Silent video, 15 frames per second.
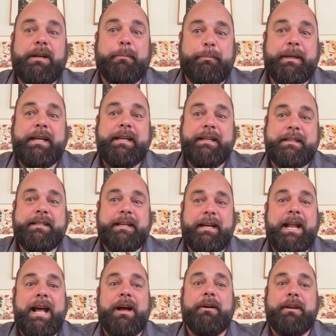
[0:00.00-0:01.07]
beans in
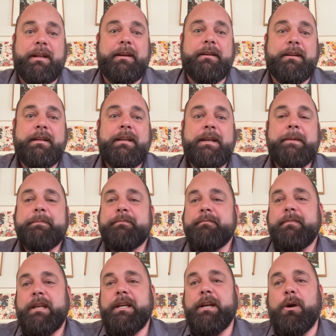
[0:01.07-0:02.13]
and out. And,
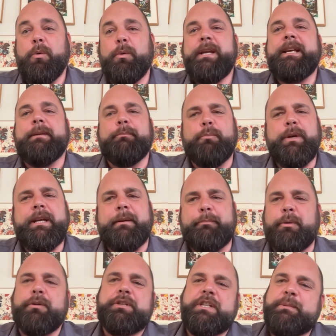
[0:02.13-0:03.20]
we can
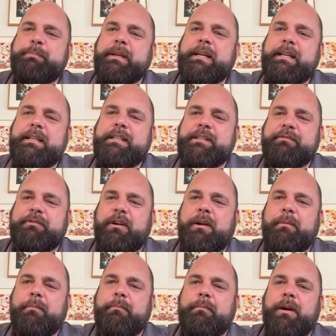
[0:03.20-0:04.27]
purchase beans
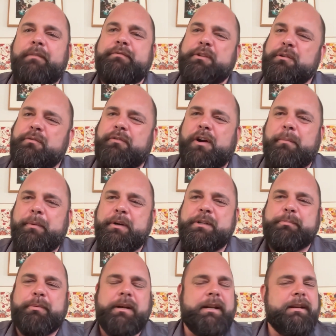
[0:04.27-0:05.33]
from a few farmers,
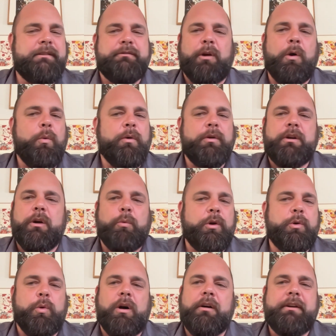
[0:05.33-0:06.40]
but it's
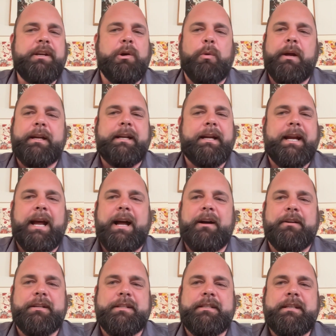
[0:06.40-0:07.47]
quality Hawaiian
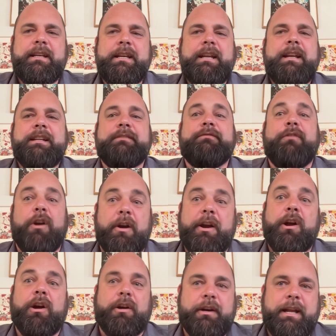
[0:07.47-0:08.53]
cacao is very
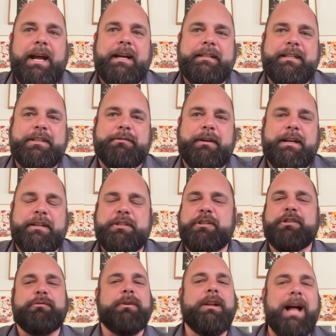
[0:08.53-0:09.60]
hard to access right now. So
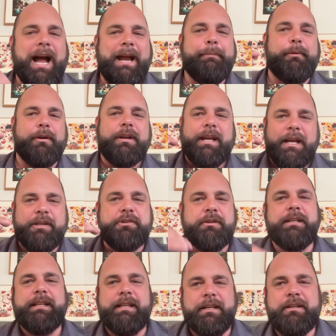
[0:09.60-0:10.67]
there's a real high bar to
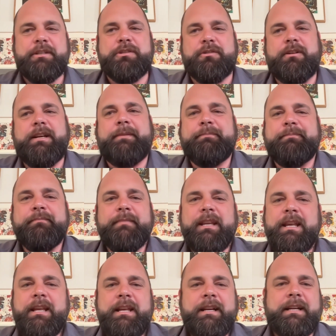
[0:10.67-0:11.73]
entry in the industry
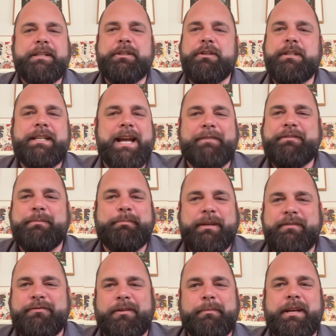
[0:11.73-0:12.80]
because you just have to
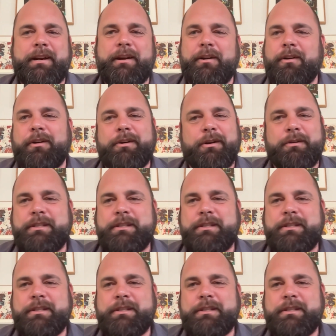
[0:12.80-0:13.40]
be from here or know